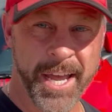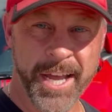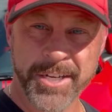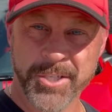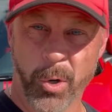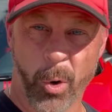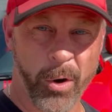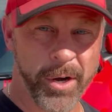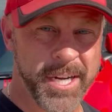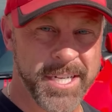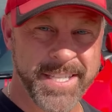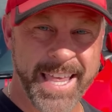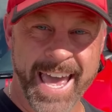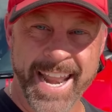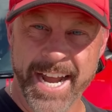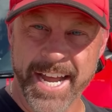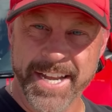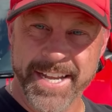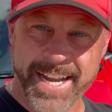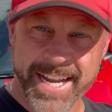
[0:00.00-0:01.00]
torque is that
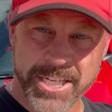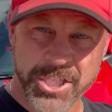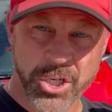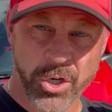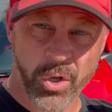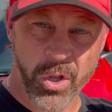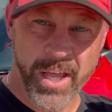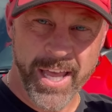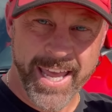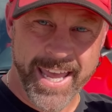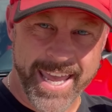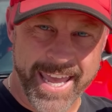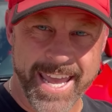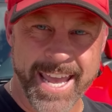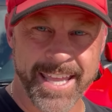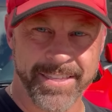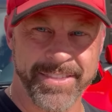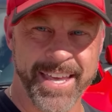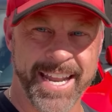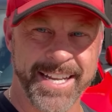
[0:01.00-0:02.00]
initial
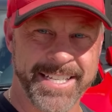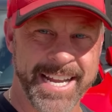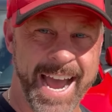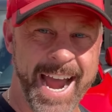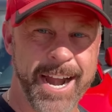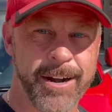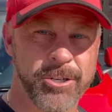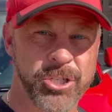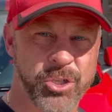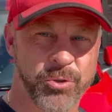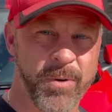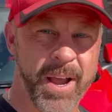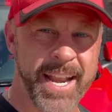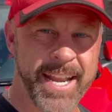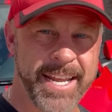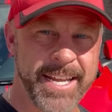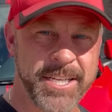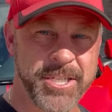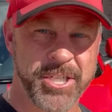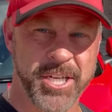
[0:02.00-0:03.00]
hit, that tire
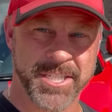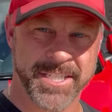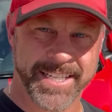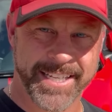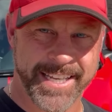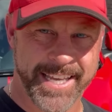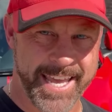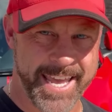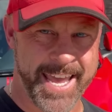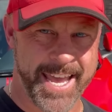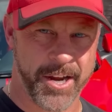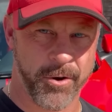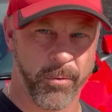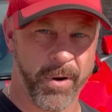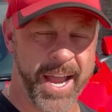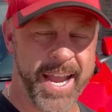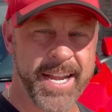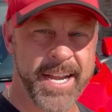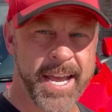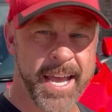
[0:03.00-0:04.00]
shredding just kick,
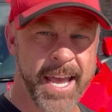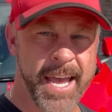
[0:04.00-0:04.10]
right?